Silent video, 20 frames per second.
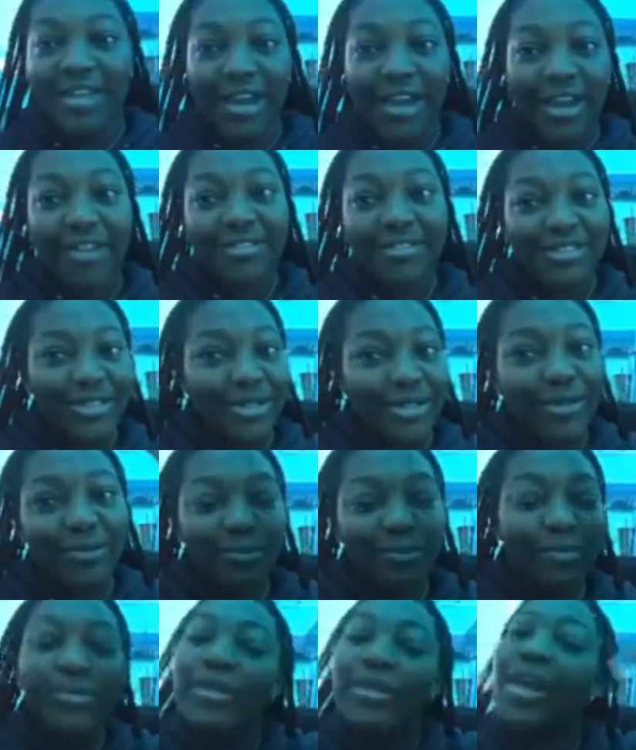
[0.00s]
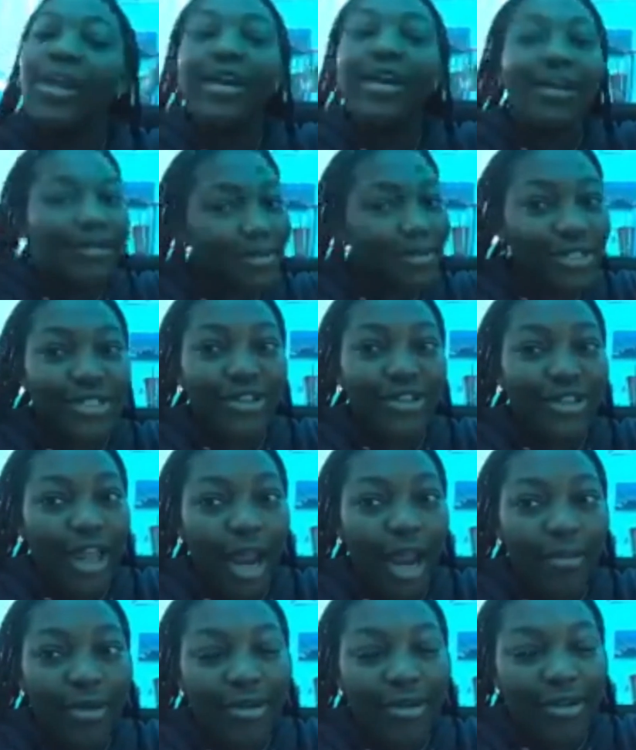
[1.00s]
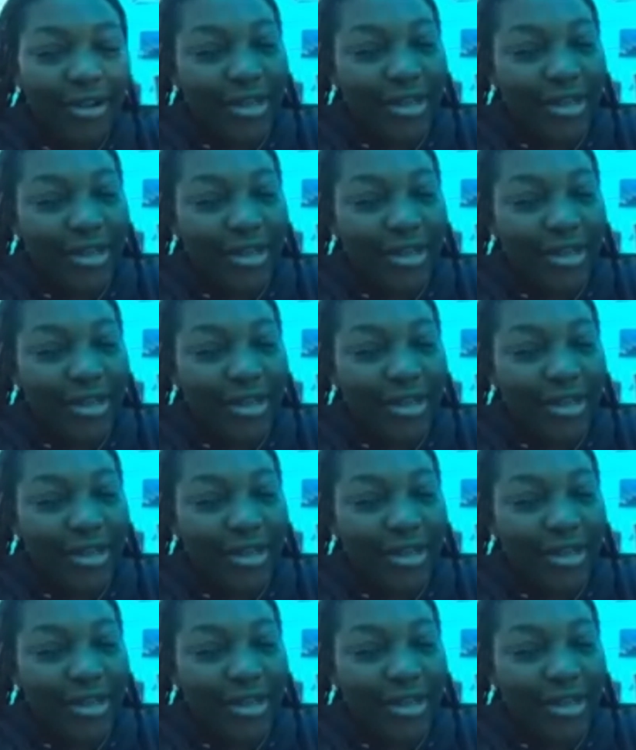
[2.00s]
I have. So, I'm going to turn the camera around